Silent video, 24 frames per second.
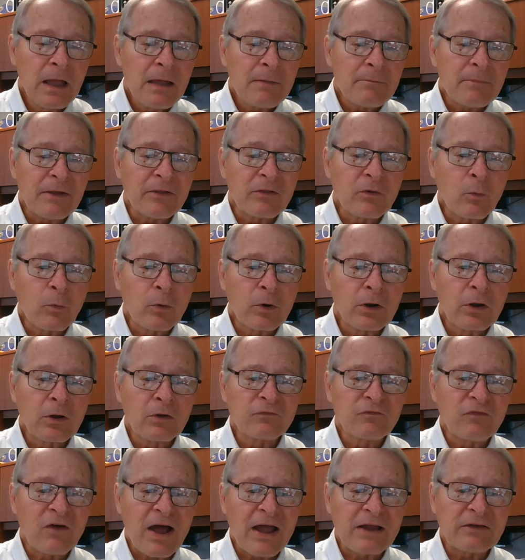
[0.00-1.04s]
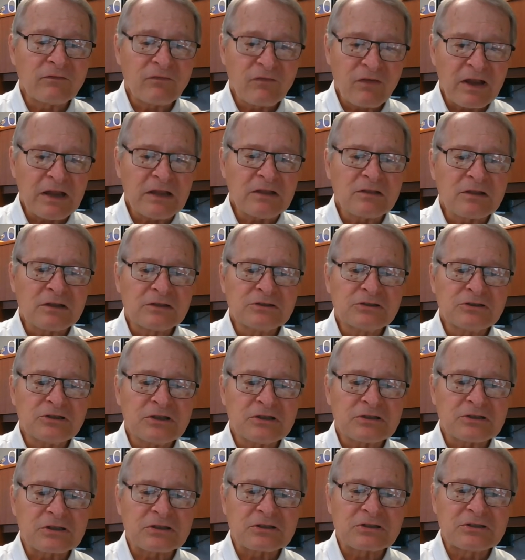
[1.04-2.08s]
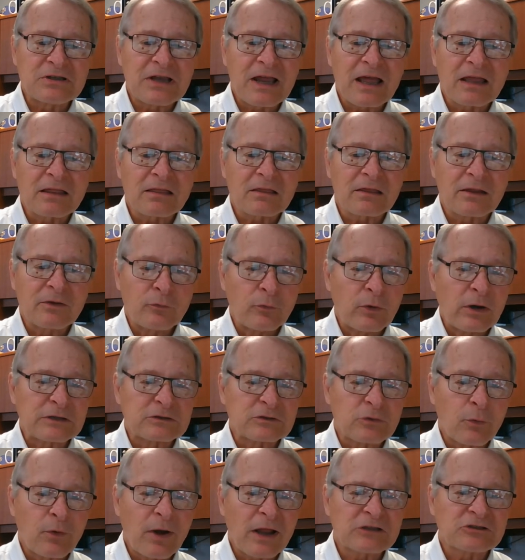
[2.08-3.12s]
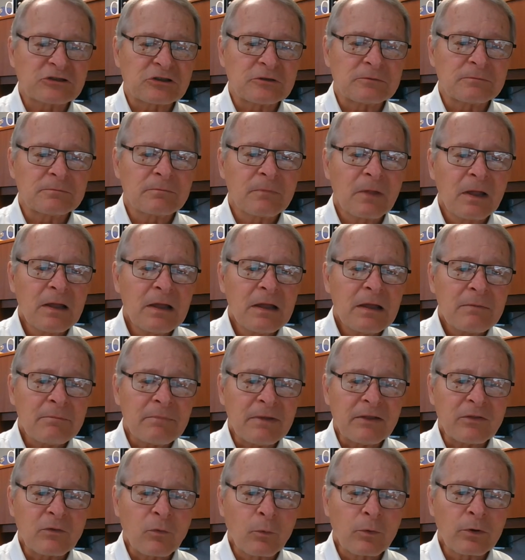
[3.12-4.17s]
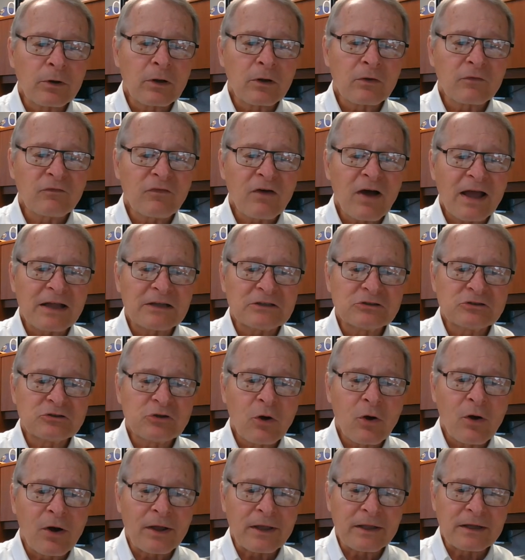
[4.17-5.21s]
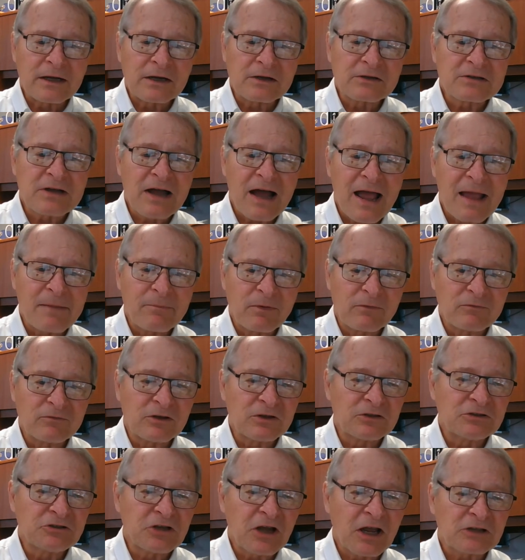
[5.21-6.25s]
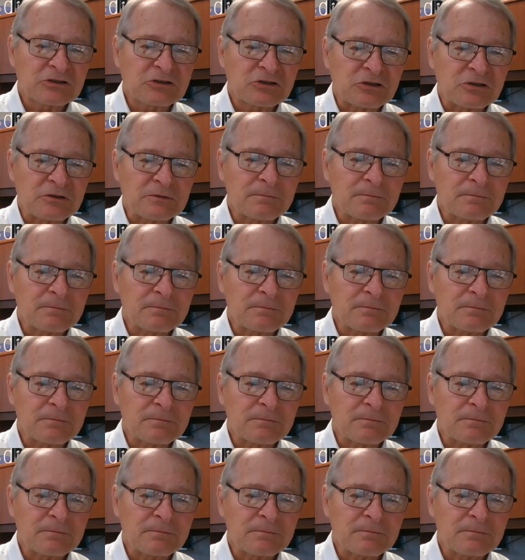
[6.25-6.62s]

May the world find faith in Jesus' death and resurrection. May the world find joy in a time of dejection.